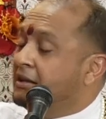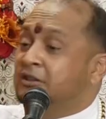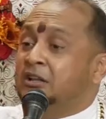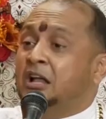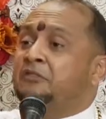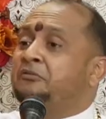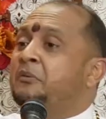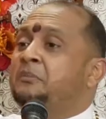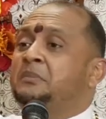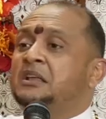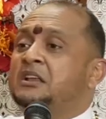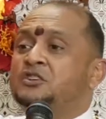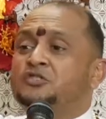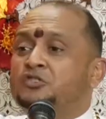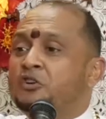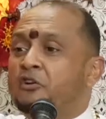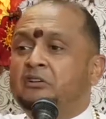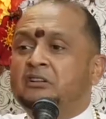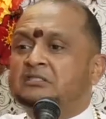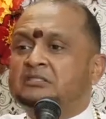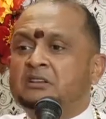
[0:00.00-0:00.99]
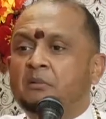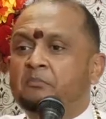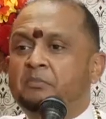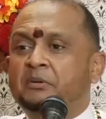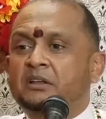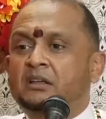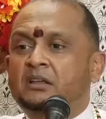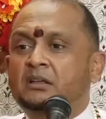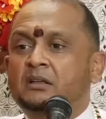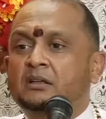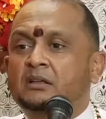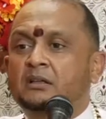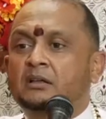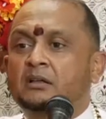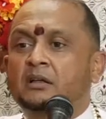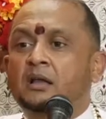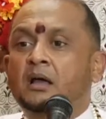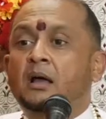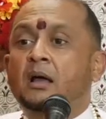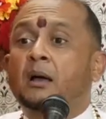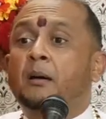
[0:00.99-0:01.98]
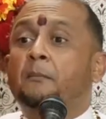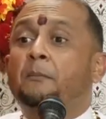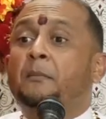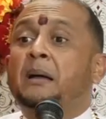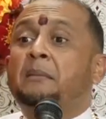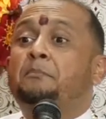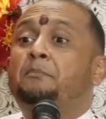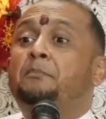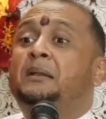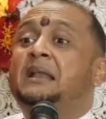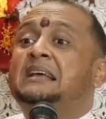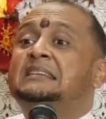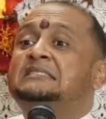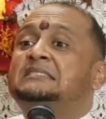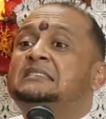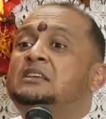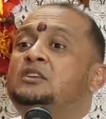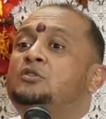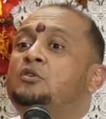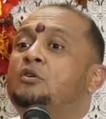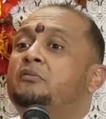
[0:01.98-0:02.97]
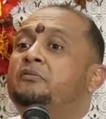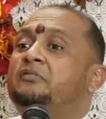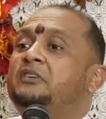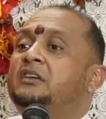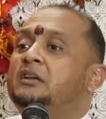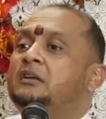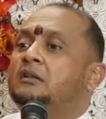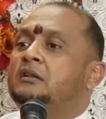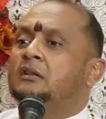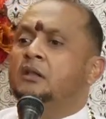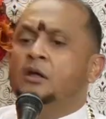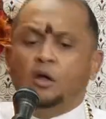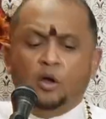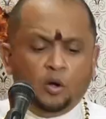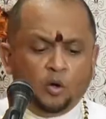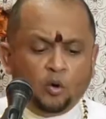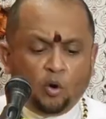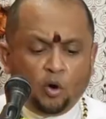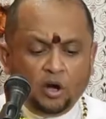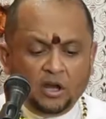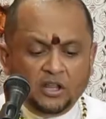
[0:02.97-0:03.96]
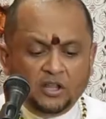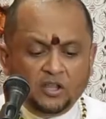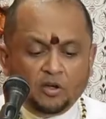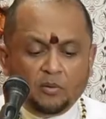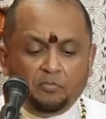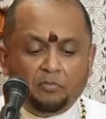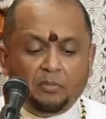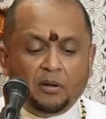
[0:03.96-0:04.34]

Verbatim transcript: Not from the insurance company. By blessing your vehicle, calling your